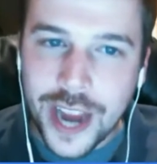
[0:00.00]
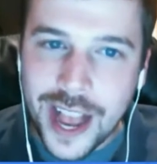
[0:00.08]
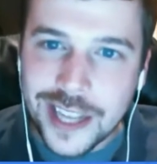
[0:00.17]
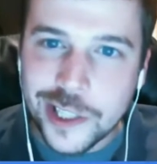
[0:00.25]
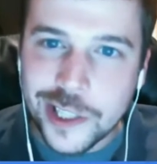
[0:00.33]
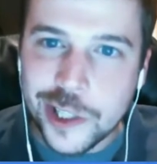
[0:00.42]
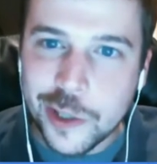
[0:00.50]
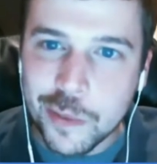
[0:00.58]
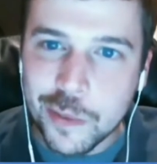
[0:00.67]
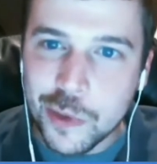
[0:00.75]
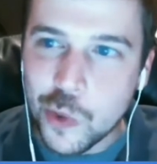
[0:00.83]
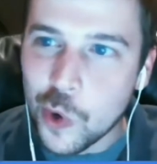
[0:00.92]
has
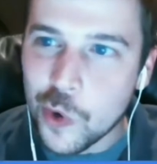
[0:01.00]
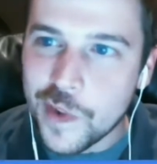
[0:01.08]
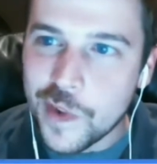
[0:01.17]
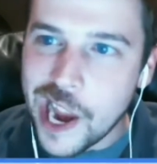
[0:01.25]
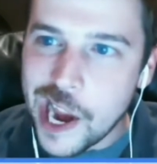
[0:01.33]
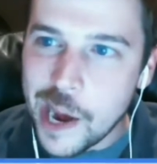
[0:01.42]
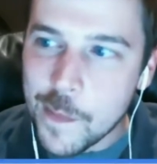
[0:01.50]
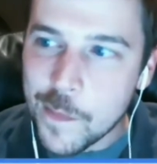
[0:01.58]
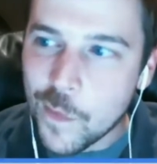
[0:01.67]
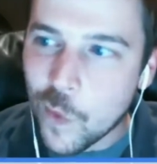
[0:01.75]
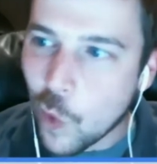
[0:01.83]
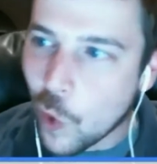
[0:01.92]
some sort of game
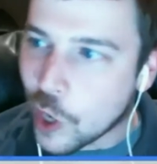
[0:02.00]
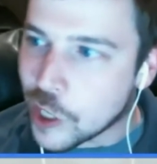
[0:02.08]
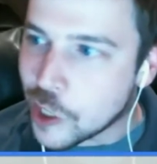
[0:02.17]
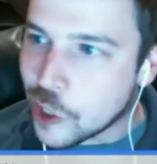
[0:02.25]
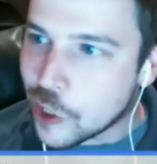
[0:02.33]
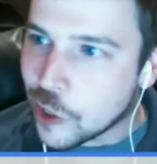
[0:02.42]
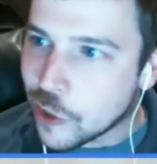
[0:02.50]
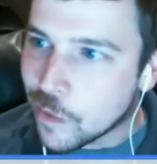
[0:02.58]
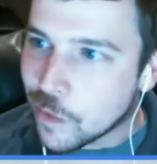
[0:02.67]
for us.